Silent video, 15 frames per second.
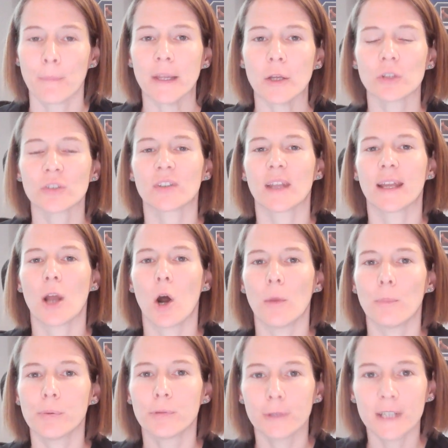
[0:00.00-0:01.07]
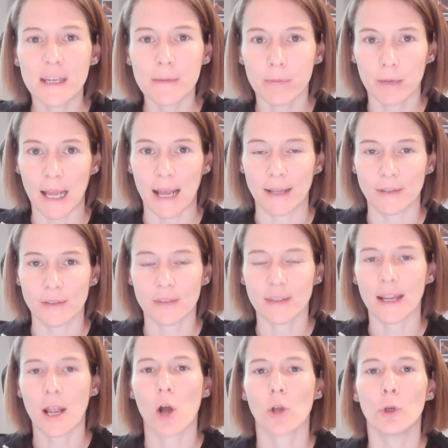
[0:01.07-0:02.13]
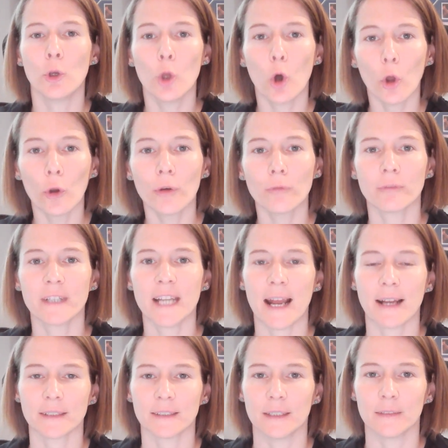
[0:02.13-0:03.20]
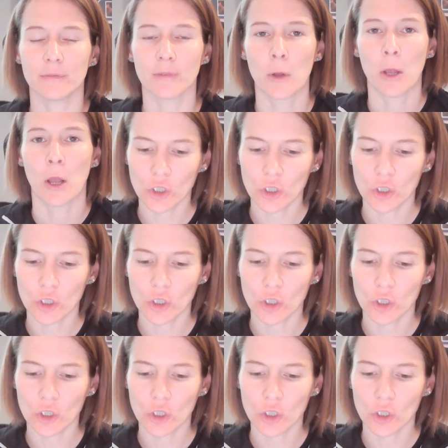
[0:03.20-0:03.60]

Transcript: because they are pre planned, they are non reactive.